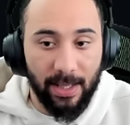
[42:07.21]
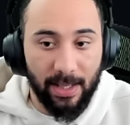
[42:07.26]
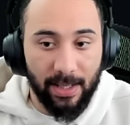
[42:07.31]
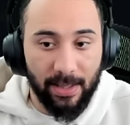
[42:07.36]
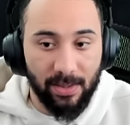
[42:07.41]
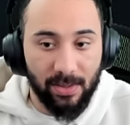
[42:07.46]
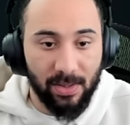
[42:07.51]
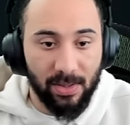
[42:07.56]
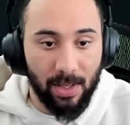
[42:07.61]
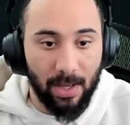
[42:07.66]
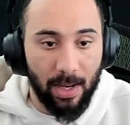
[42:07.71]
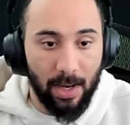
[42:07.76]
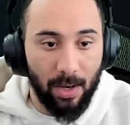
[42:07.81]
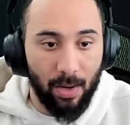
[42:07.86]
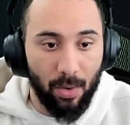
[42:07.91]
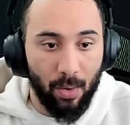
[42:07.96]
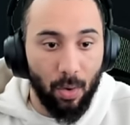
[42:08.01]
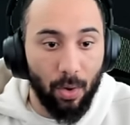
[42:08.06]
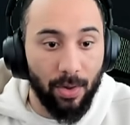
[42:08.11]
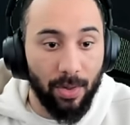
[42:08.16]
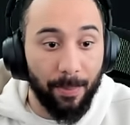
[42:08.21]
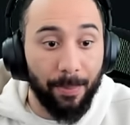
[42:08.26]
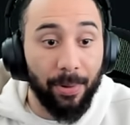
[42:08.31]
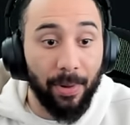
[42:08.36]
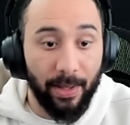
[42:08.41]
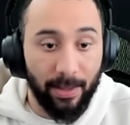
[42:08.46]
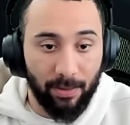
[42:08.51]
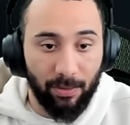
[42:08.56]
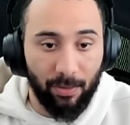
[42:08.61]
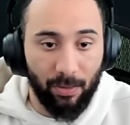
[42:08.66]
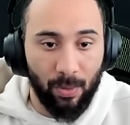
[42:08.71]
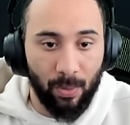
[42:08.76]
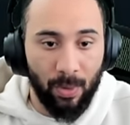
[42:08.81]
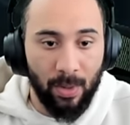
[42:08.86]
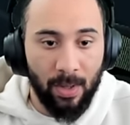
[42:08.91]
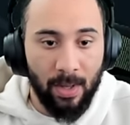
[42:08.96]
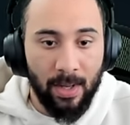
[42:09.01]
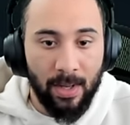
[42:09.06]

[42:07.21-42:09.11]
is uh, or the playthrough.